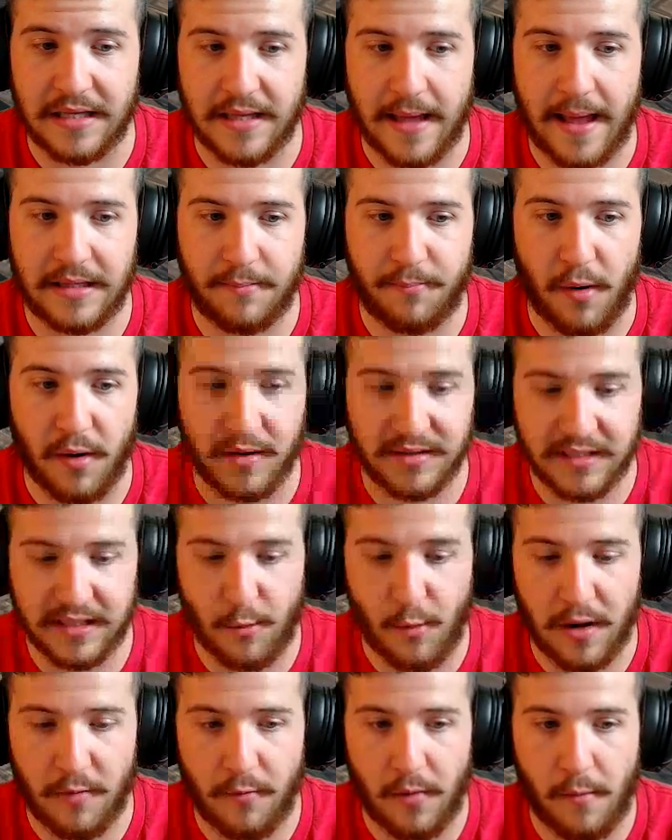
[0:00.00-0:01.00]
That's
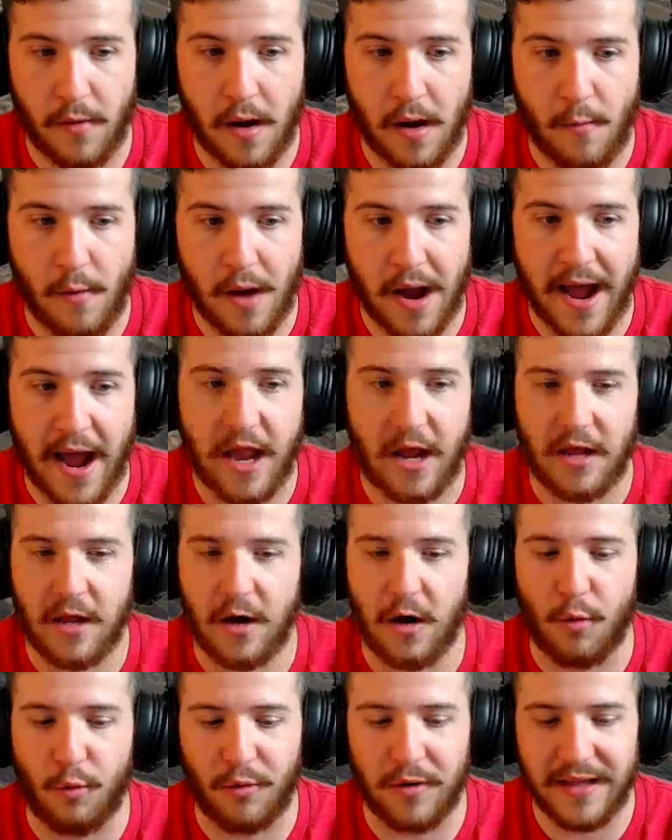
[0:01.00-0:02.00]
personally why you
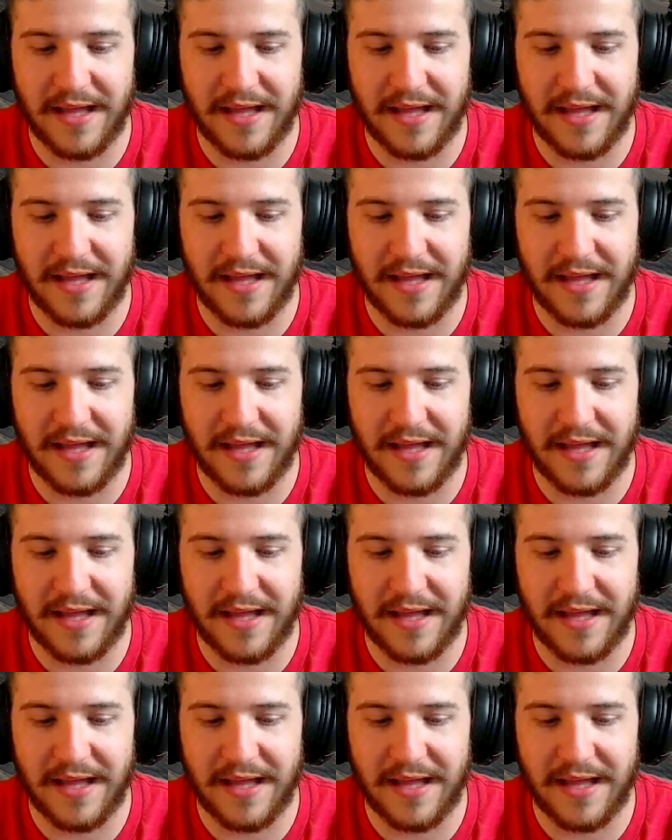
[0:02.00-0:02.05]
don't